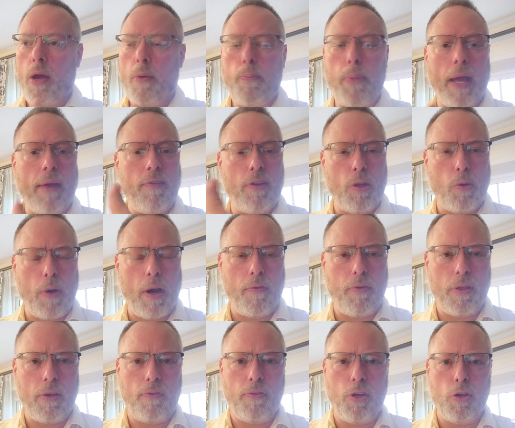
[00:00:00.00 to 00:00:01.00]
paving the way
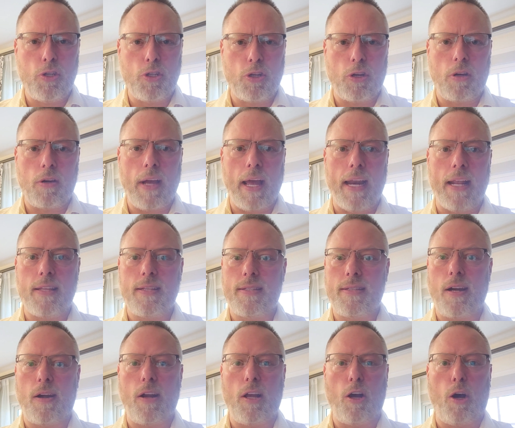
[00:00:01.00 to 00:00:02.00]
for the future, and it's
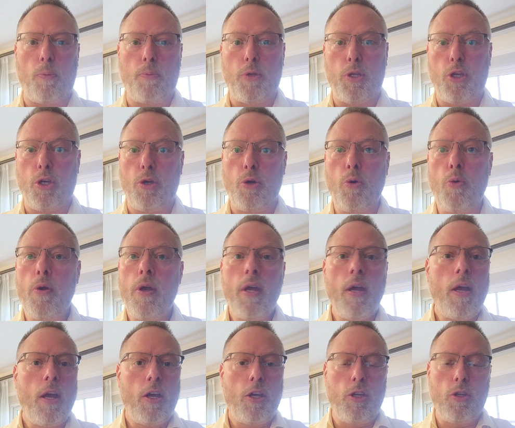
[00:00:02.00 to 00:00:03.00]
there to help you,
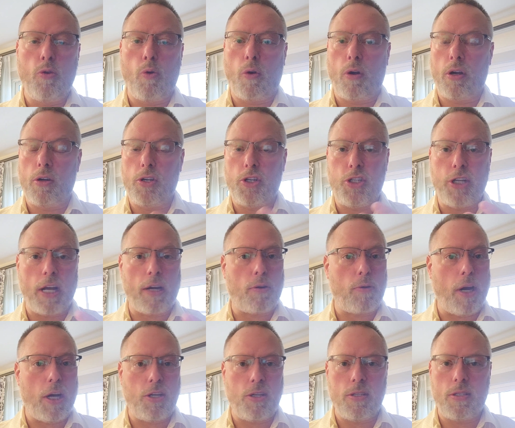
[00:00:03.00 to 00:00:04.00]
your
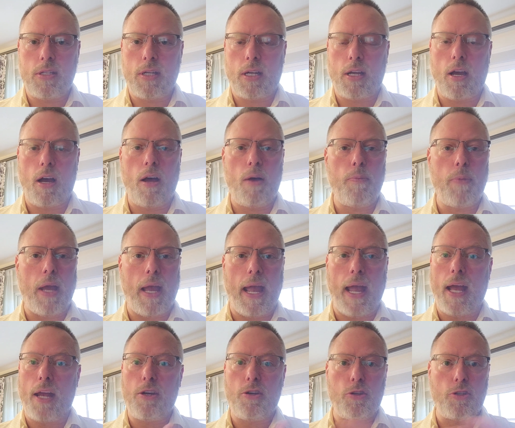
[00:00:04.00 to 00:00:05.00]
generations to come,
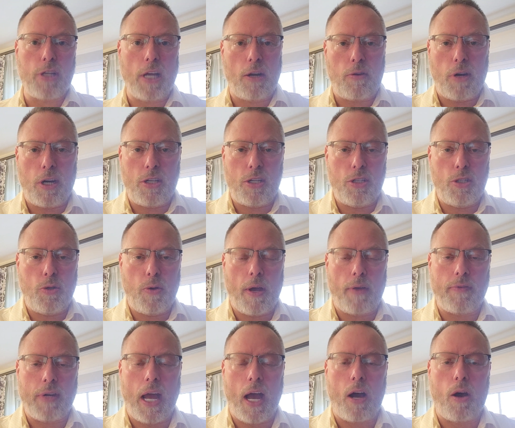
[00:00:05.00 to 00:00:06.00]
and your generations you
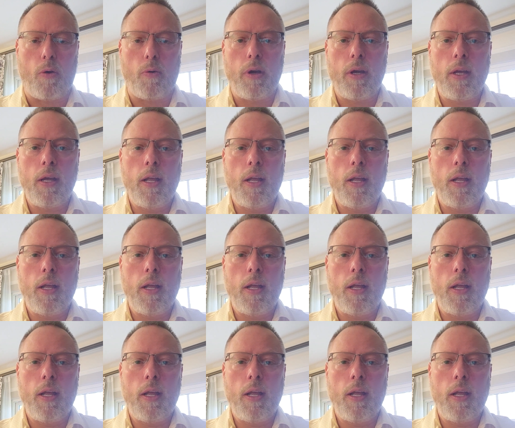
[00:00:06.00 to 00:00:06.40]
have now.